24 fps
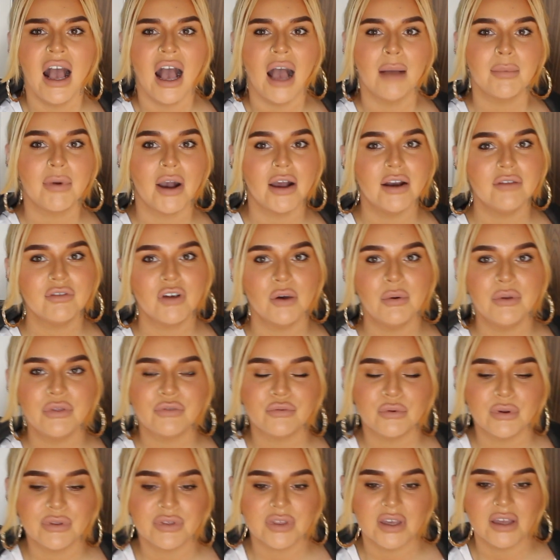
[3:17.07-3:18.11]
I'm kind of going
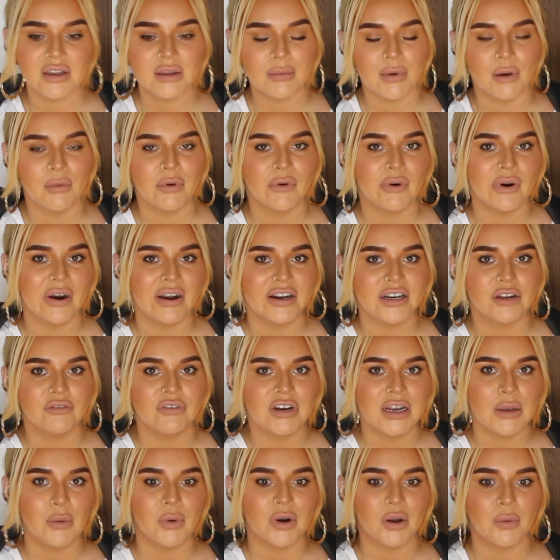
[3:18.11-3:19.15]
through a thing at the moment where I don't
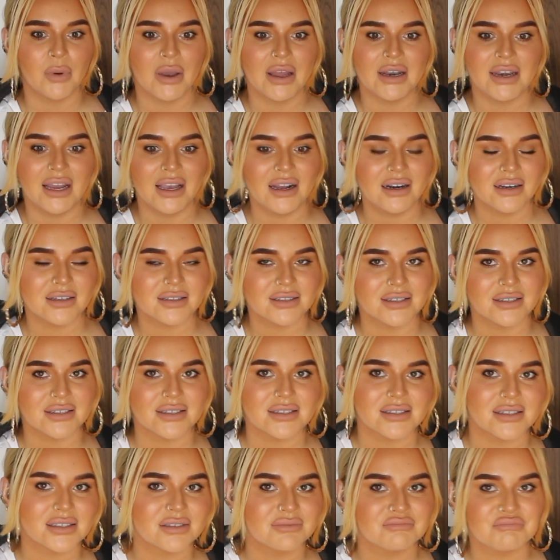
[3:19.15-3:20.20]
really want to wear
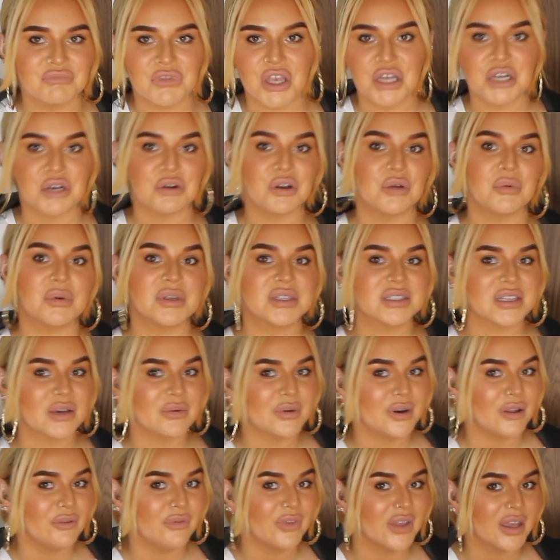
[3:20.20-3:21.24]
necklaces. I don't know what's
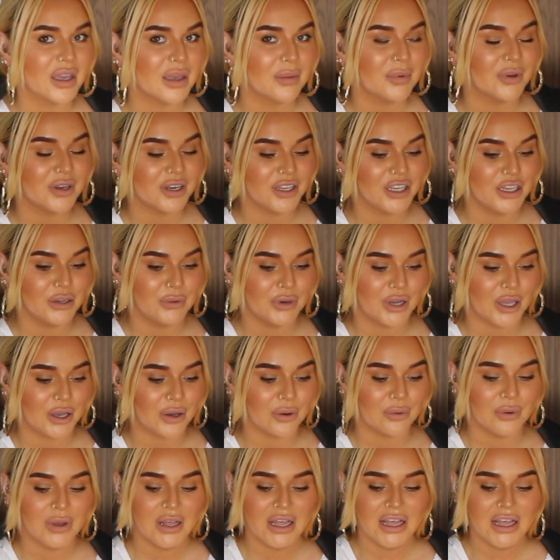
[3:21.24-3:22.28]
going on there, but you know.